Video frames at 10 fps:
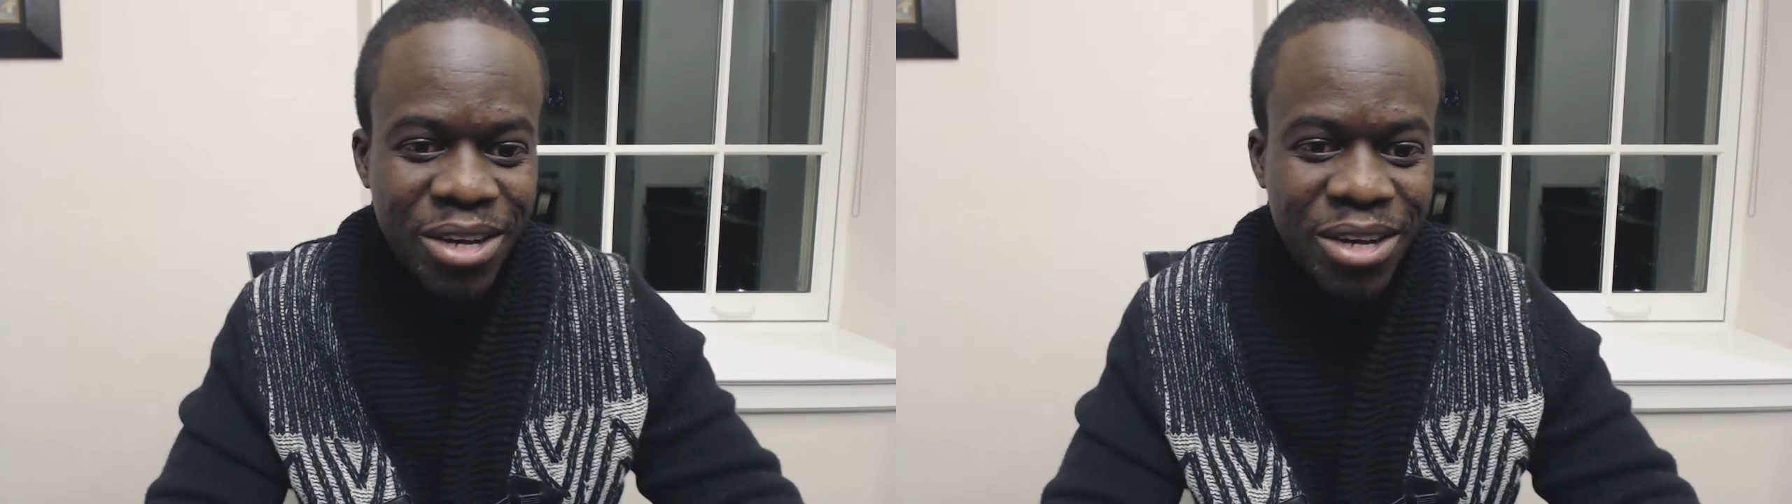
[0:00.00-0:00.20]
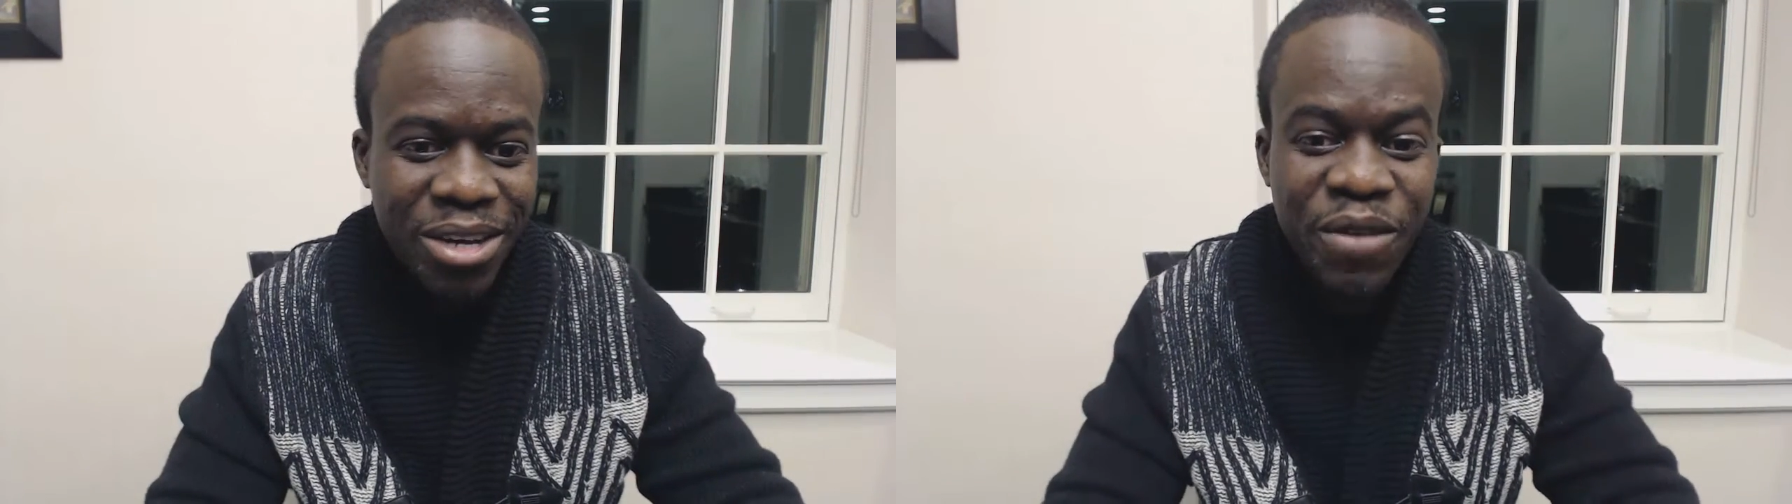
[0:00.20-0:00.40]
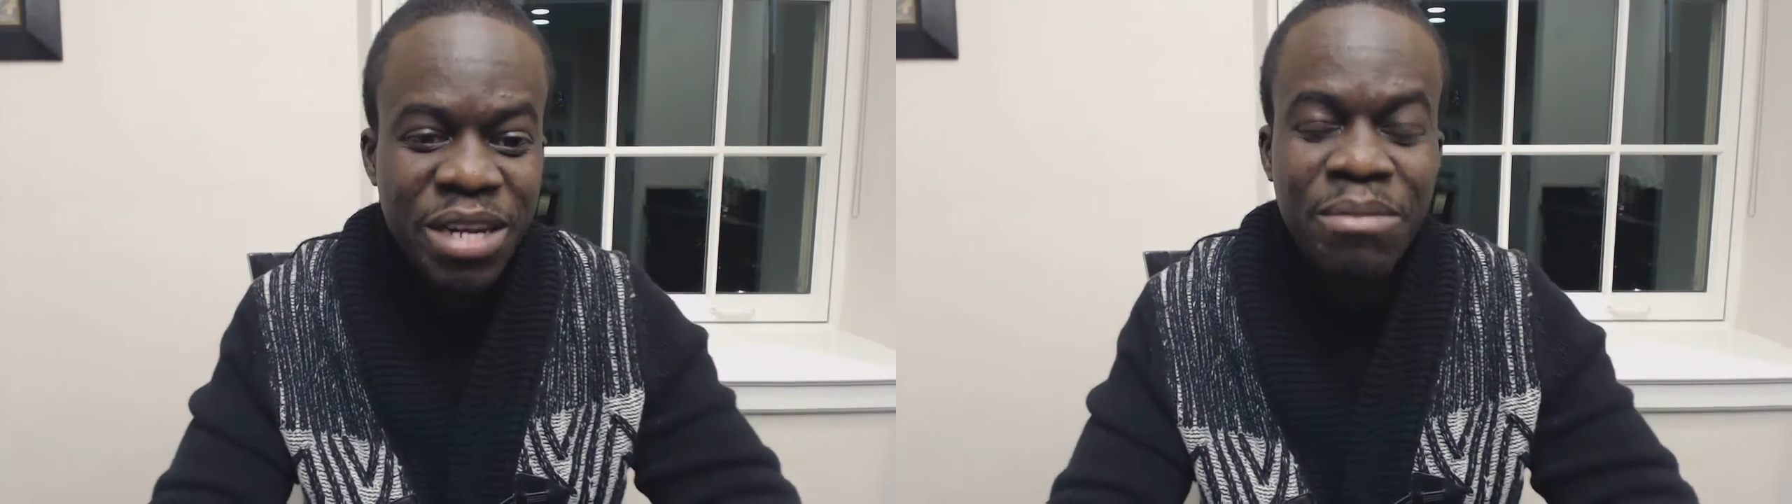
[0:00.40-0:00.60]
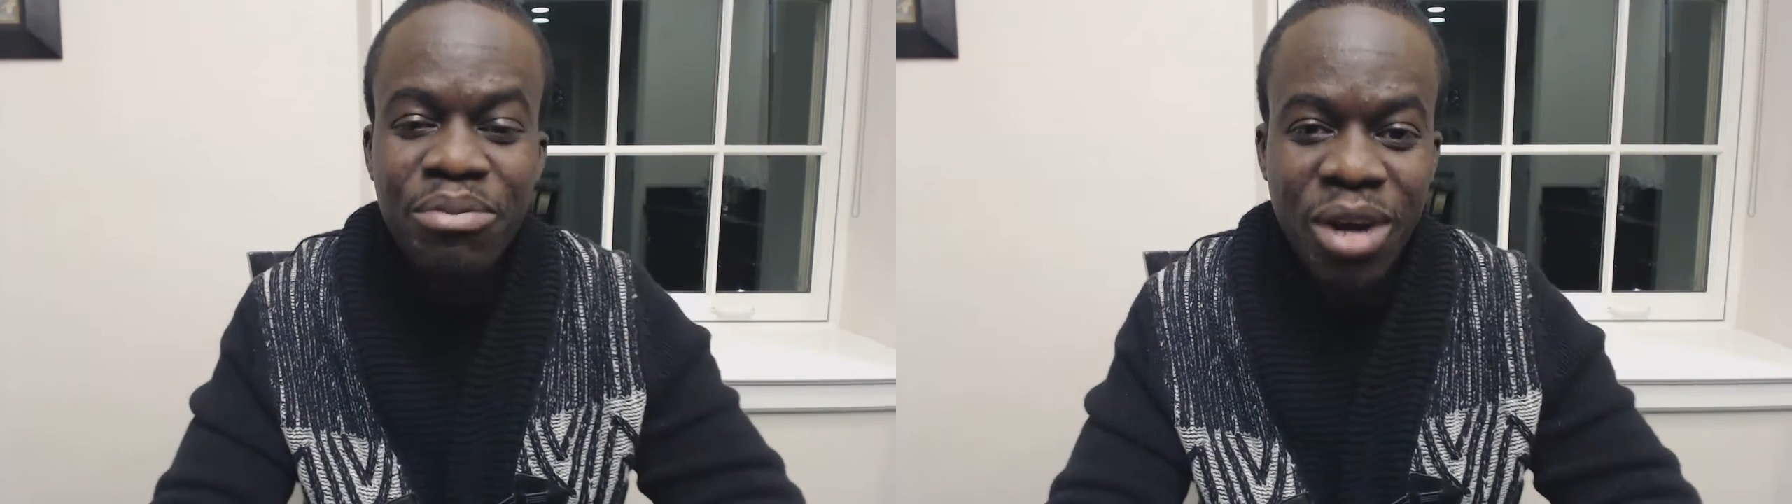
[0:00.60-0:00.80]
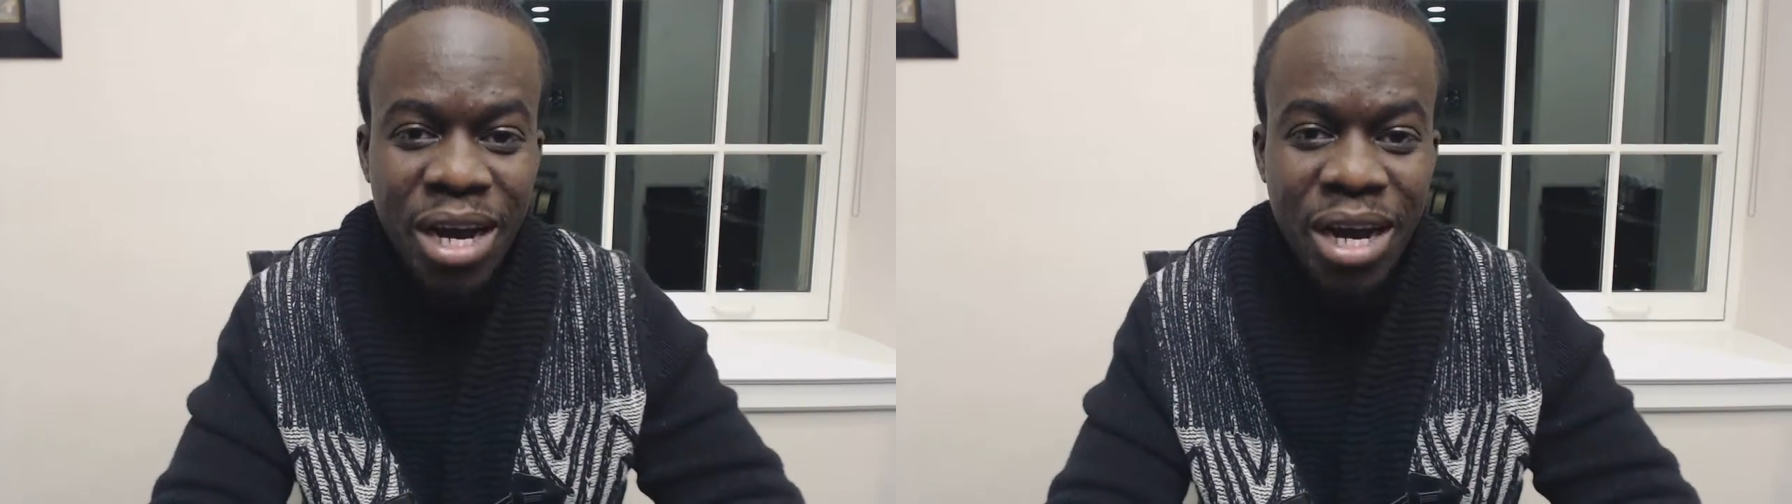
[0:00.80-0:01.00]
Your vetting
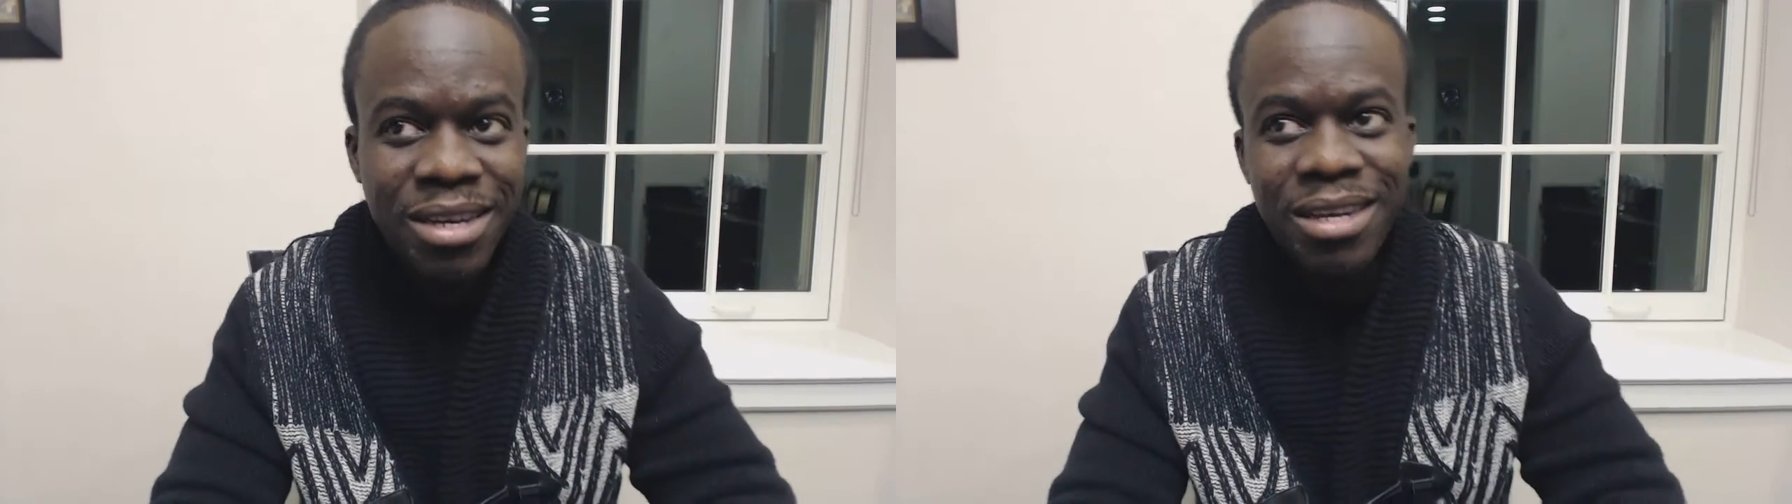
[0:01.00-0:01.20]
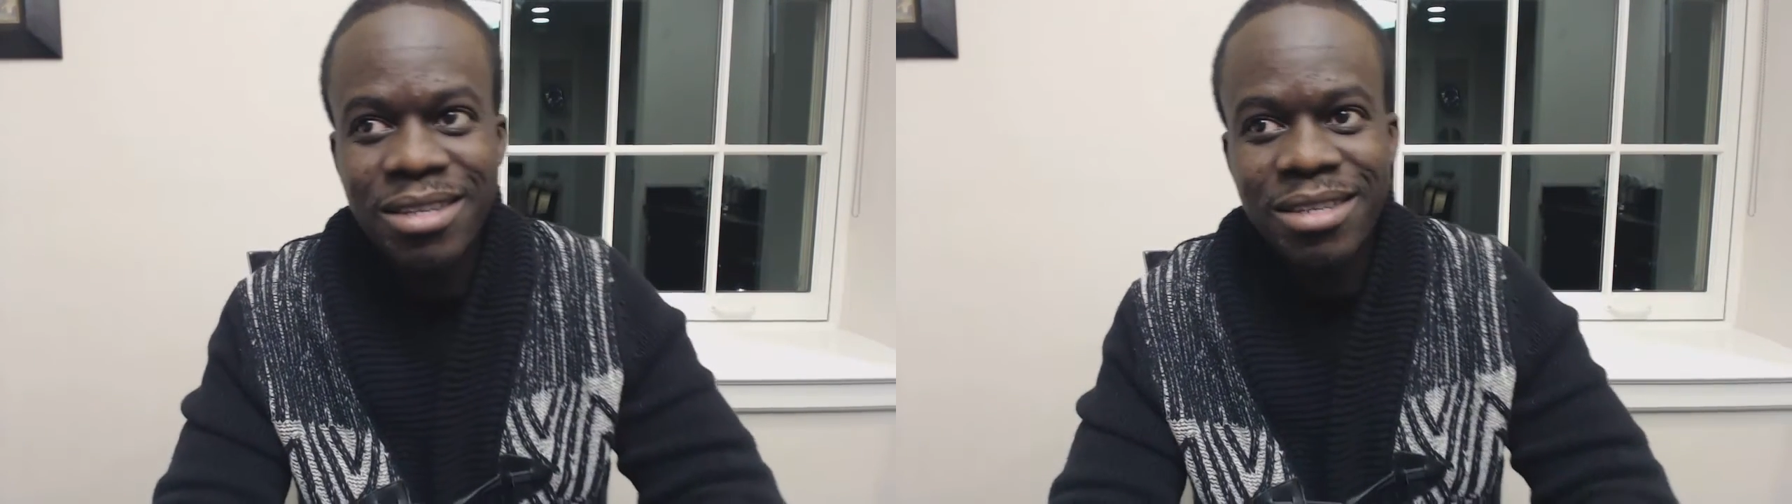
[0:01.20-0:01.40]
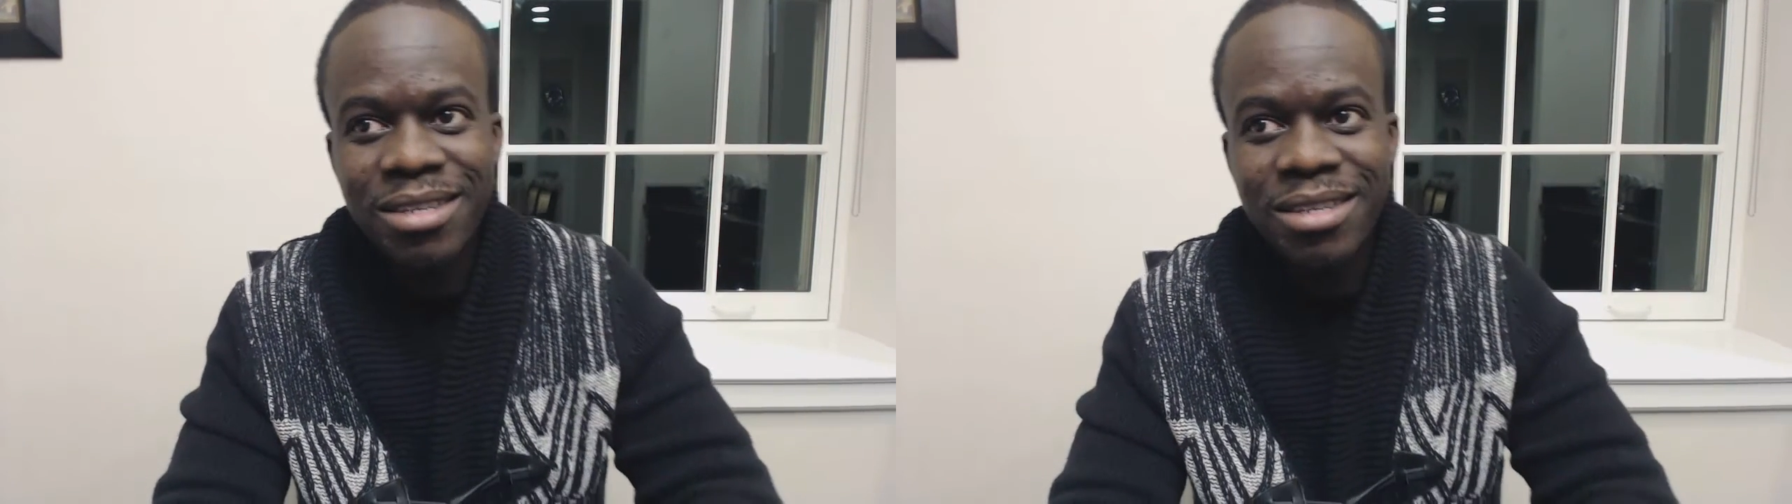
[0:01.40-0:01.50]
process